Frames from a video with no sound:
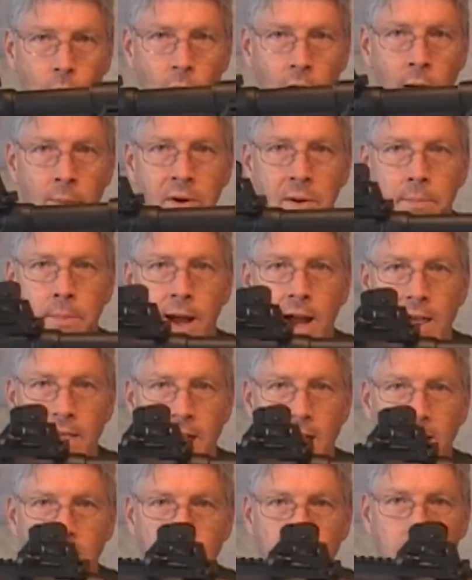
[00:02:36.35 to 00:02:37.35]
well, I'm going to buy
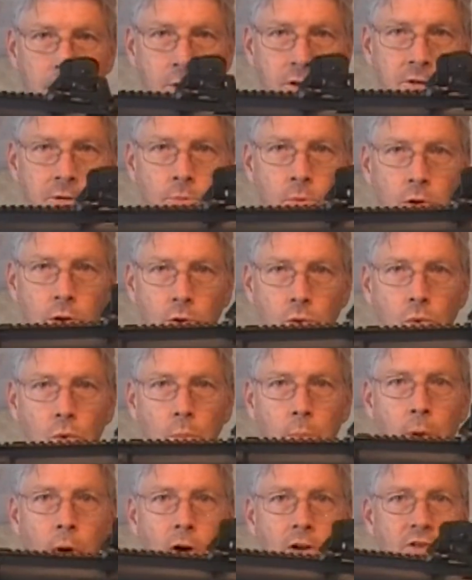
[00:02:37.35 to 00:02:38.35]
that and just put some really cool
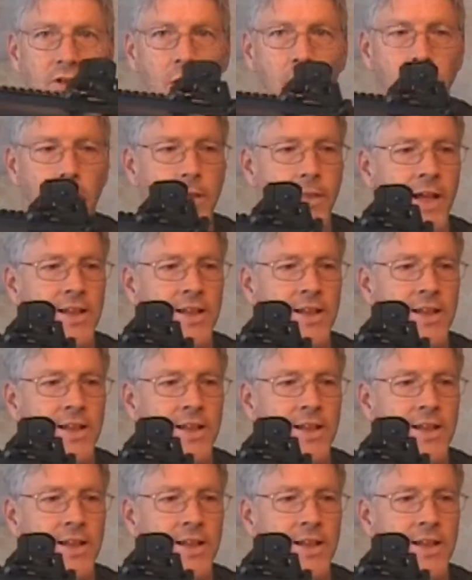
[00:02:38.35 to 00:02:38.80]
parts on it.